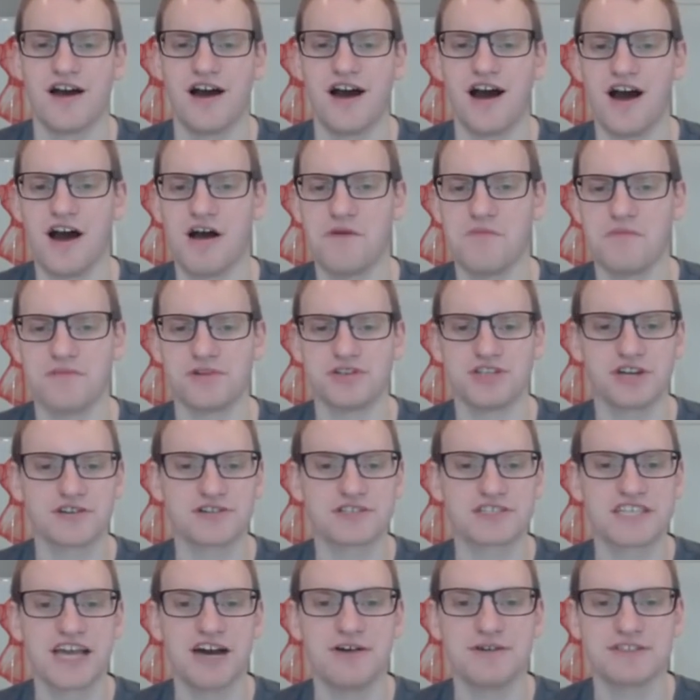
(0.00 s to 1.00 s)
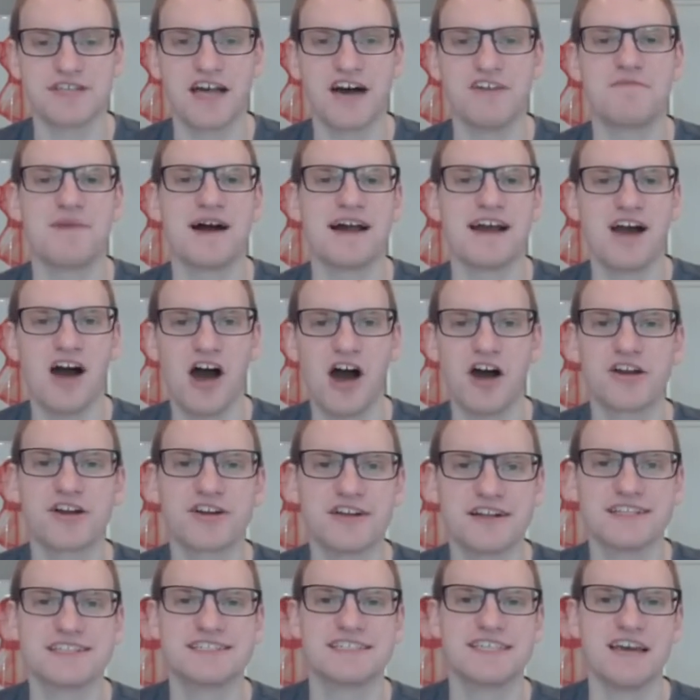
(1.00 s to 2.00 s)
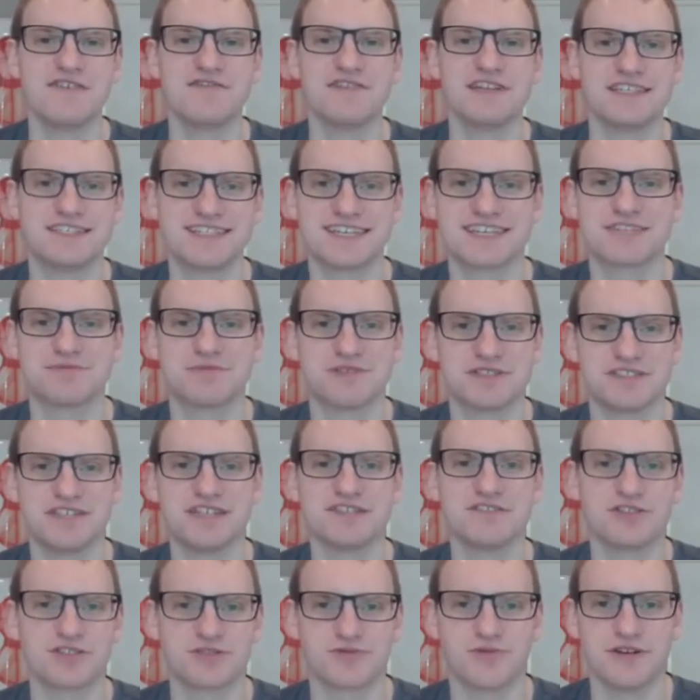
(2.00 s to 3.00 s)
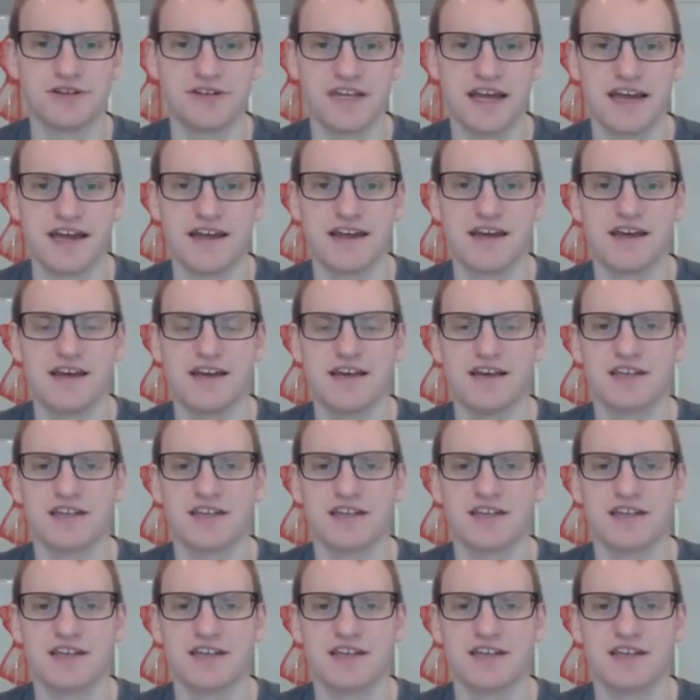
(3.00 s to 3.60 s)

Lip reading: Jungle Scout was off by 176% this one day.